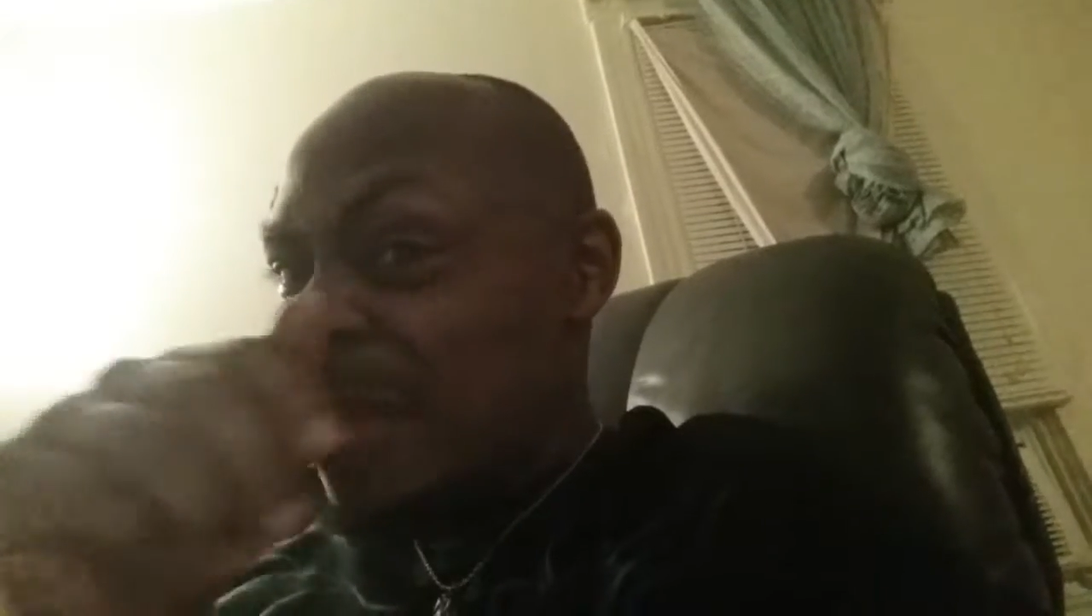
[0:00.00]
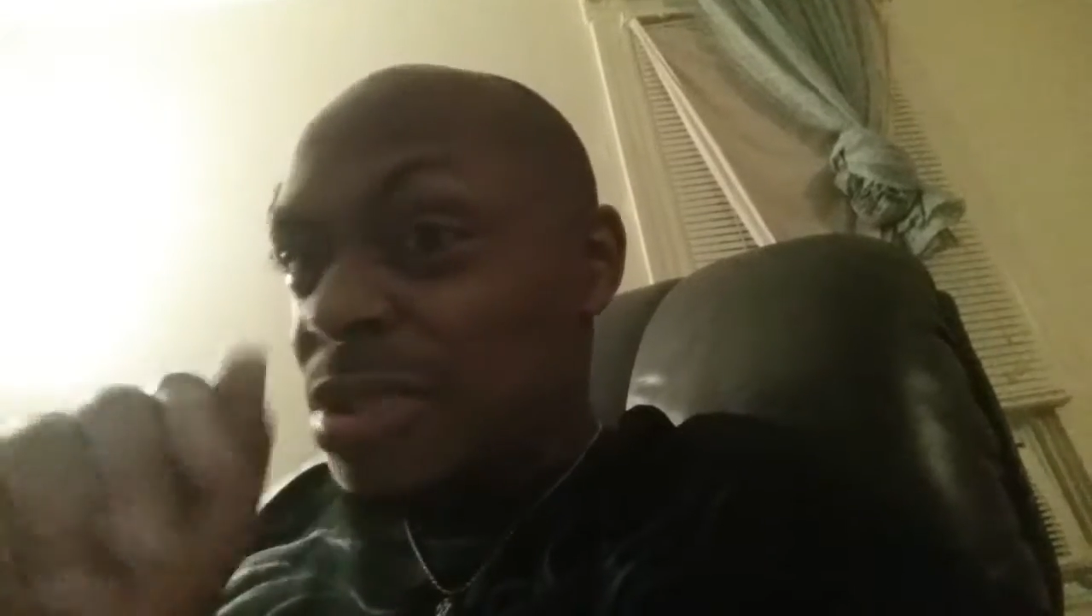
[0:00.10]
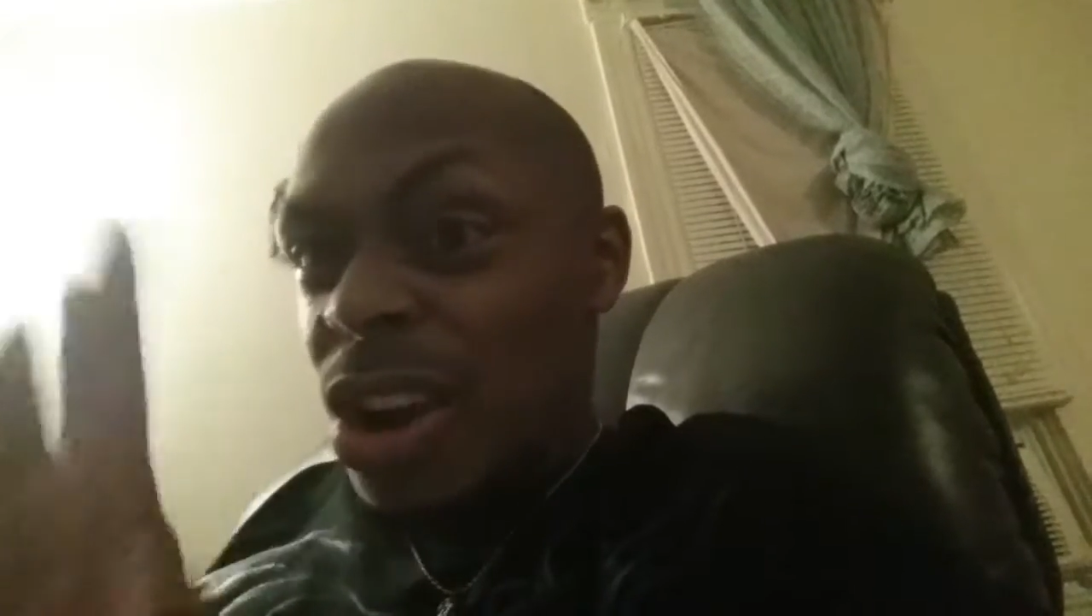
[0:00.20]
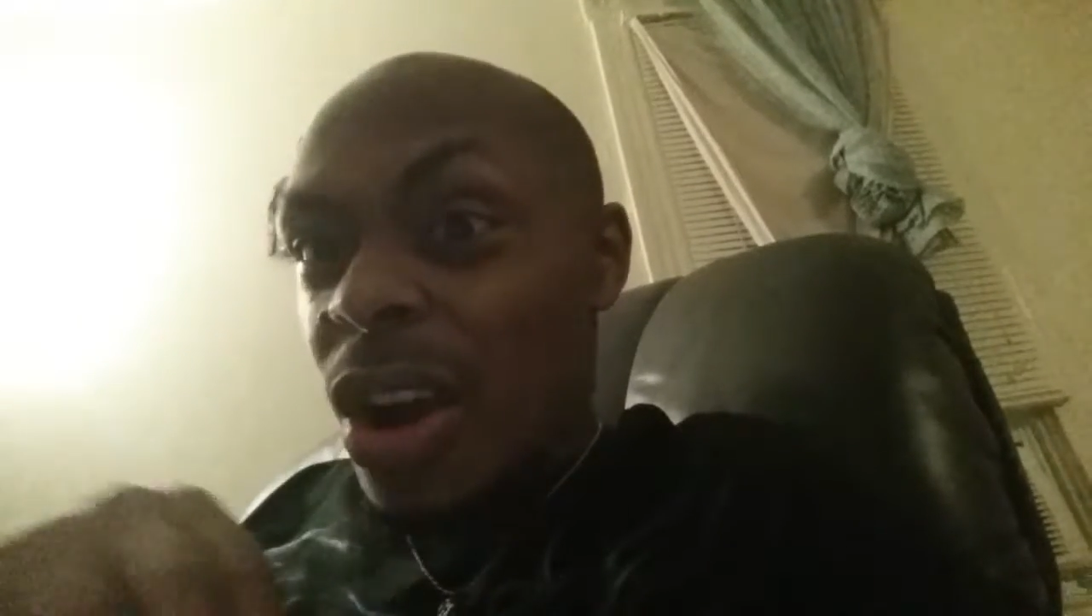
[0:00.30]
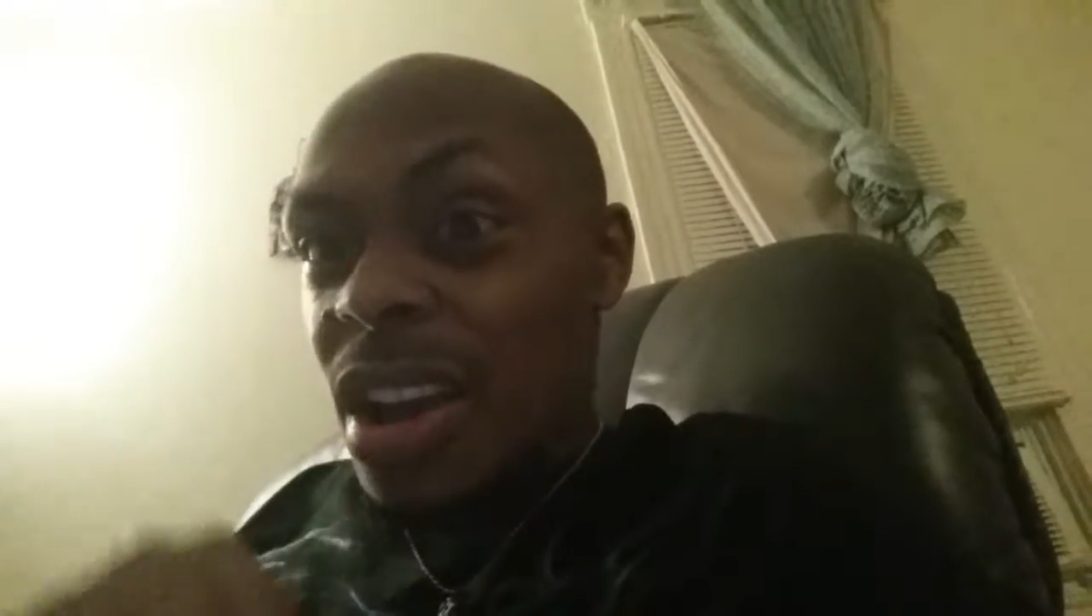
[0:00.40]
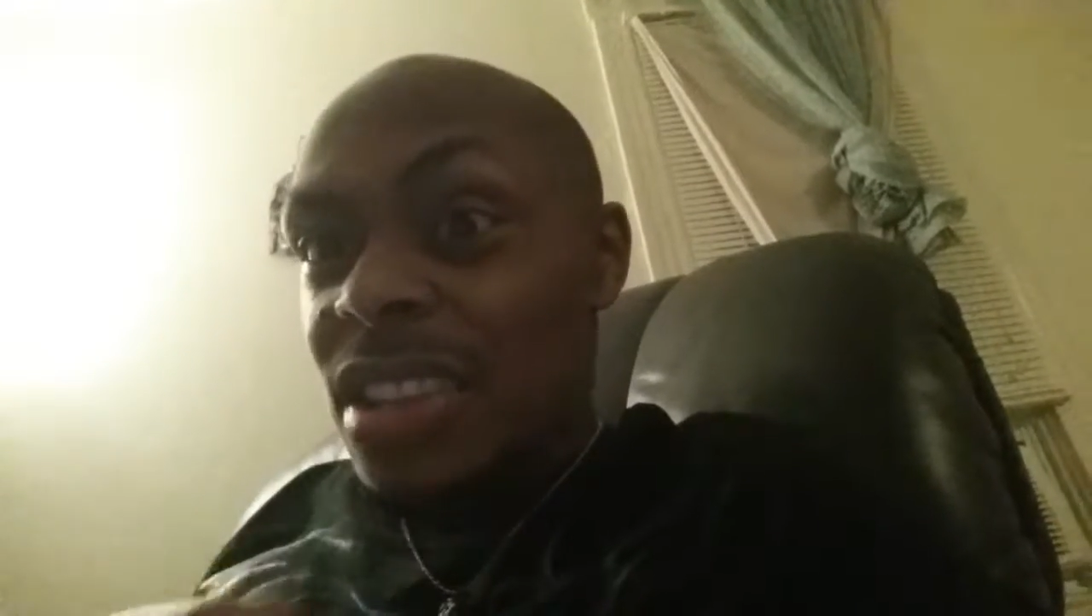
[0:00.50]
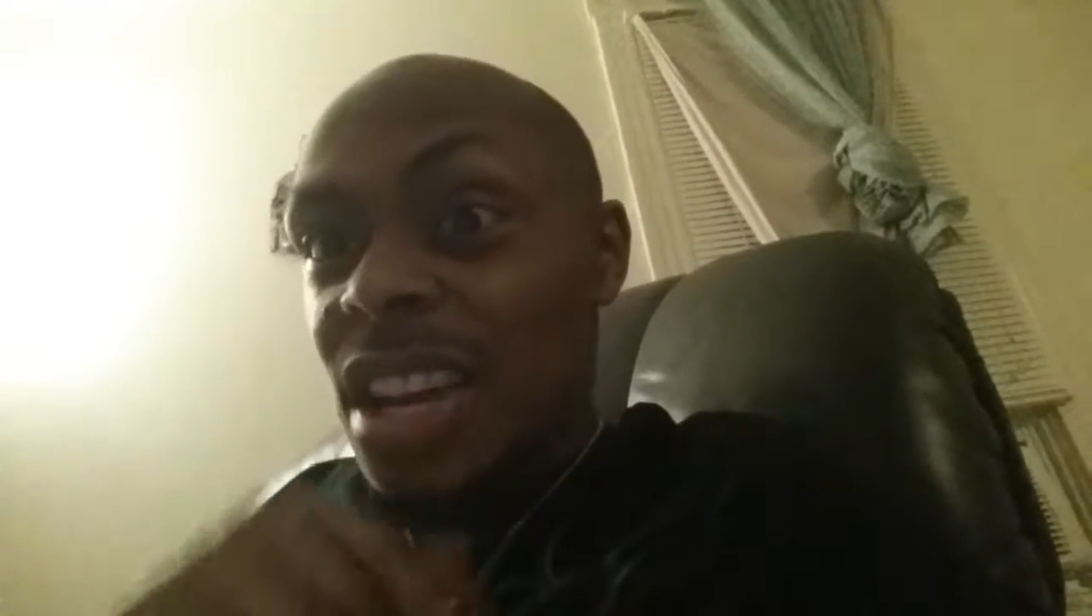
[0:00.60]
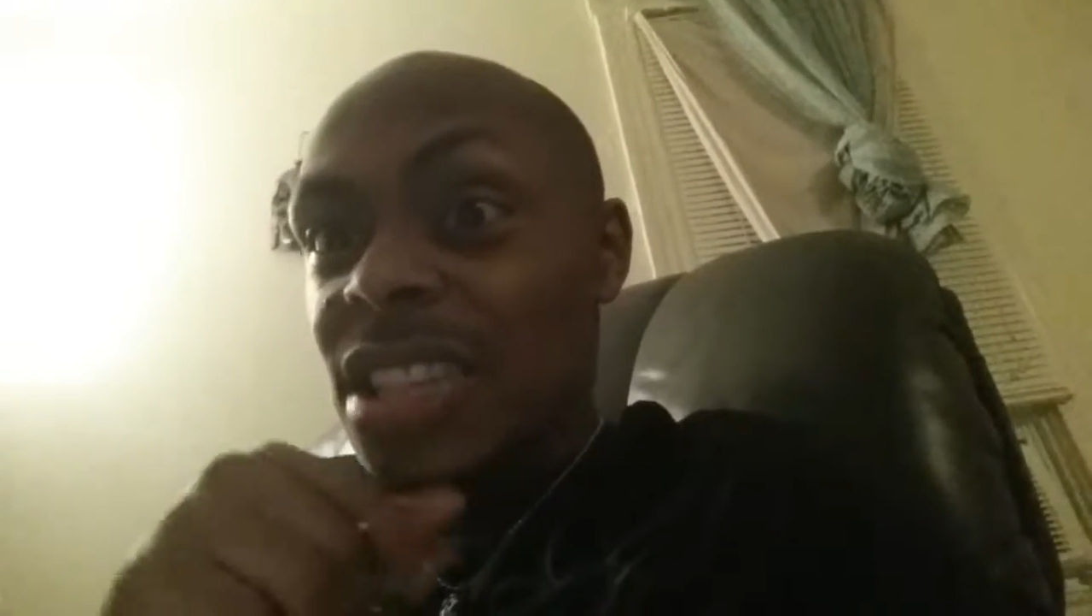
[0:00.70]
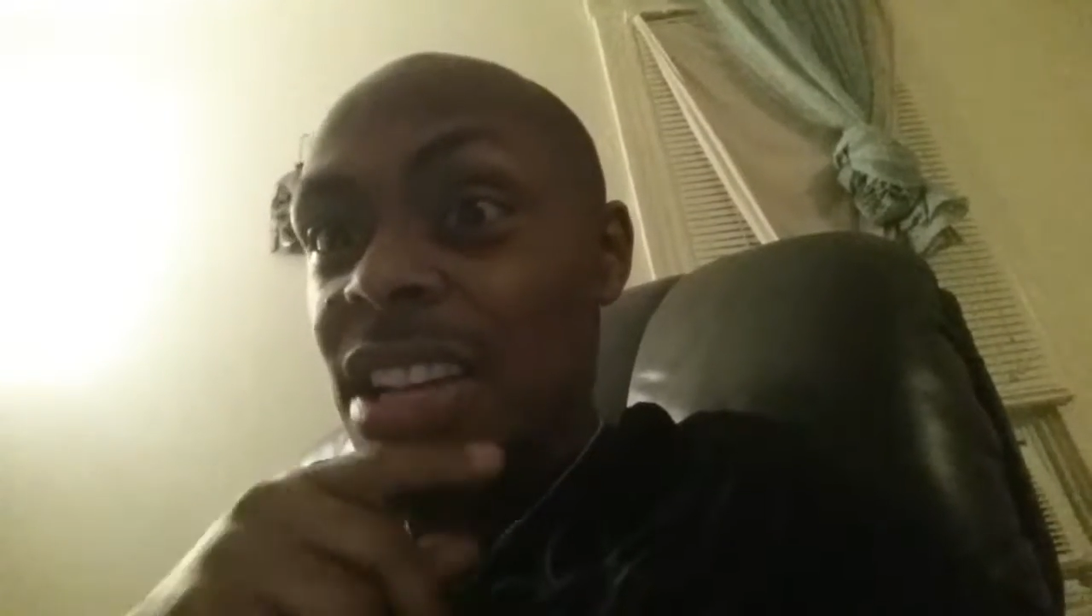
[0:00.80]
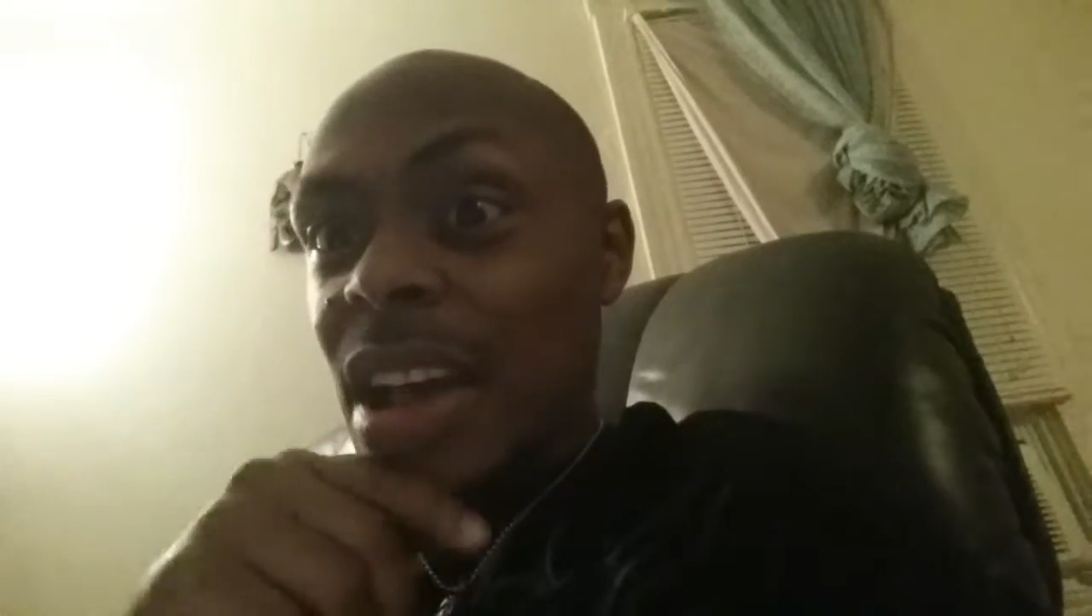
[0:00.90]
I'm sorry. I
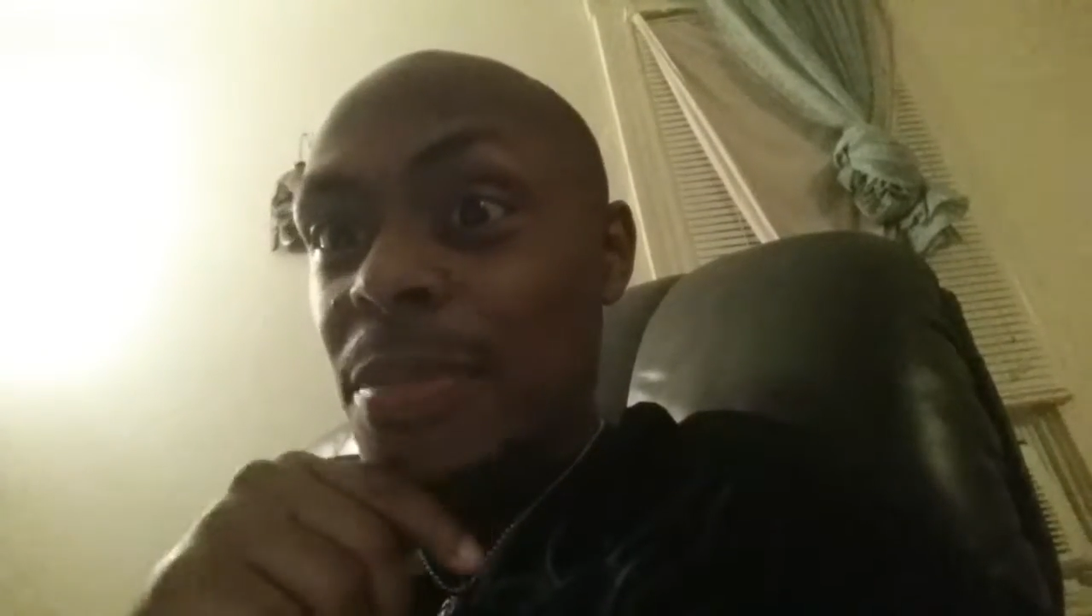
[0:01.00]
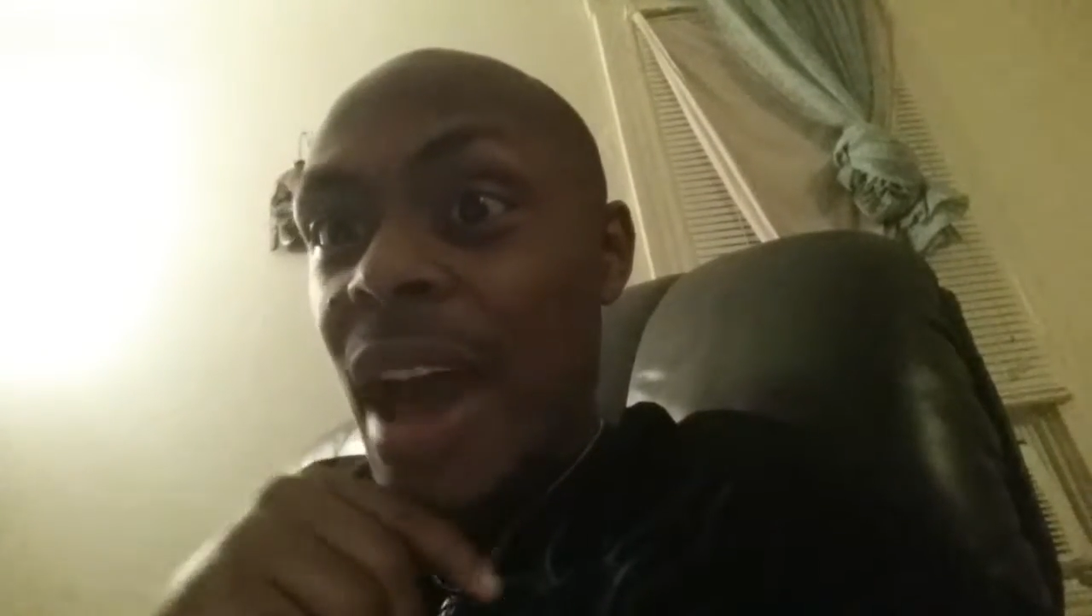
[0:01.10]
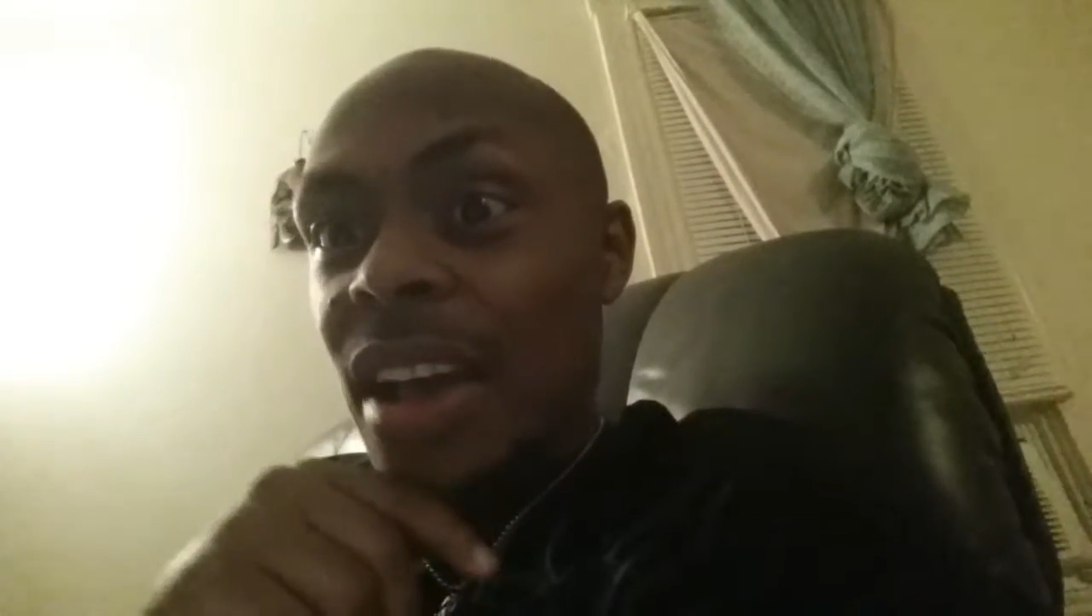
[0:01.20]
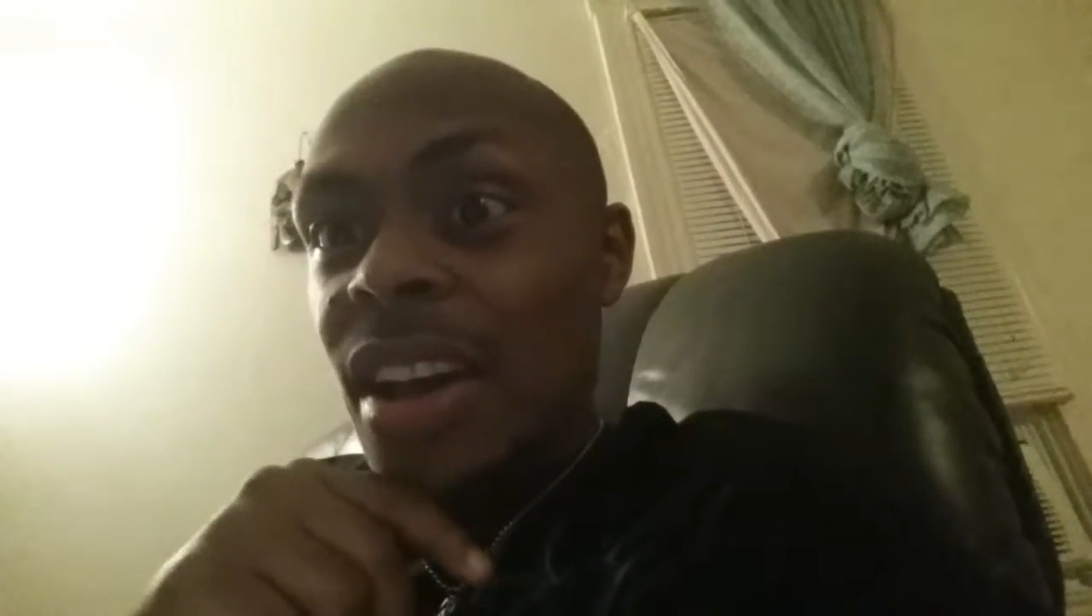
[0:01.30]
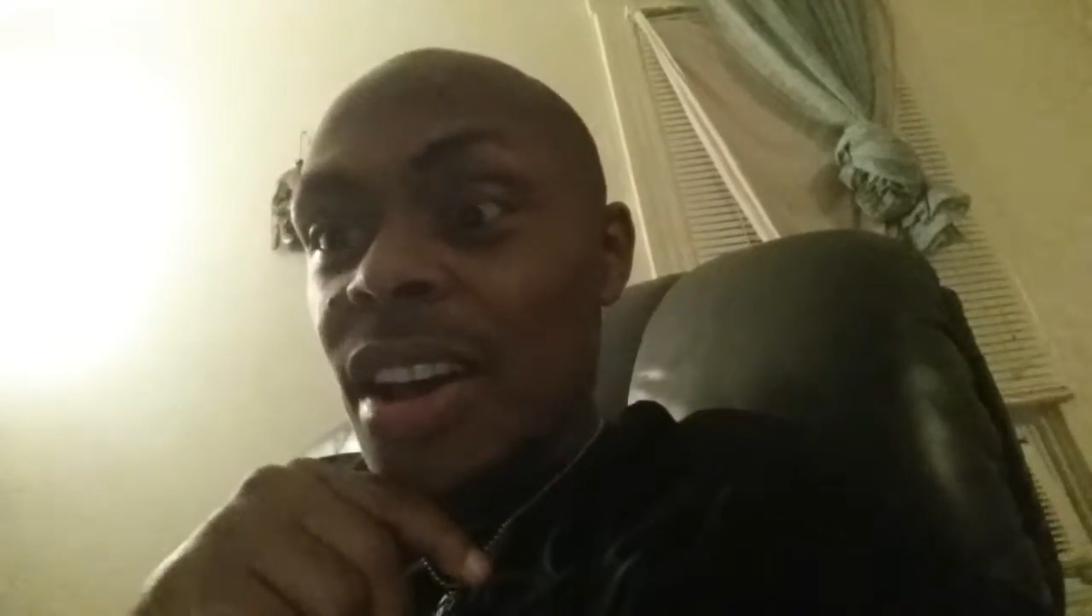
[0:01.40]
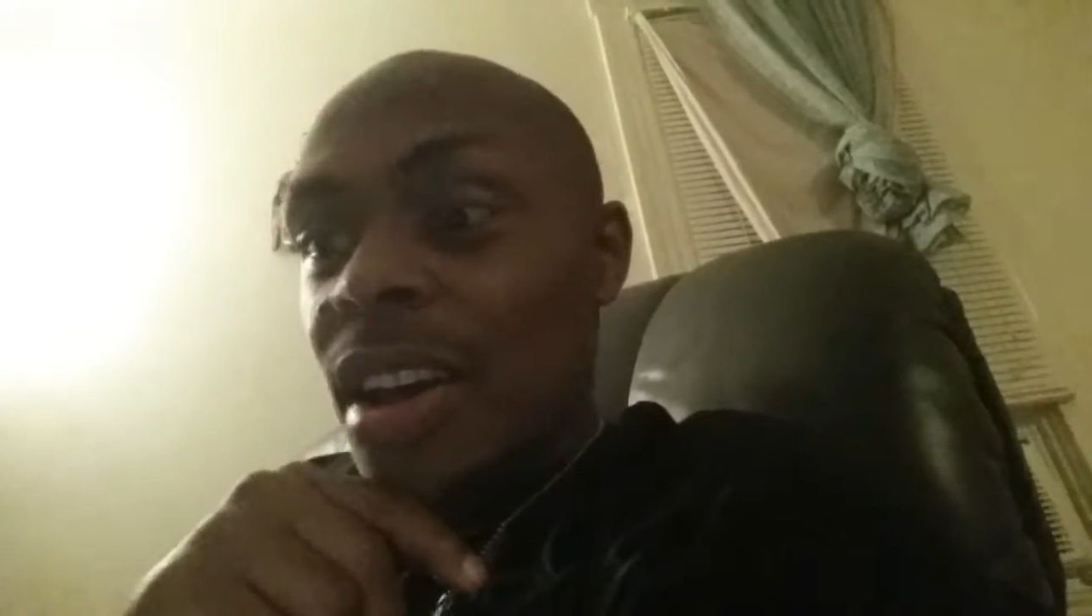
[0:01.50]
take that back.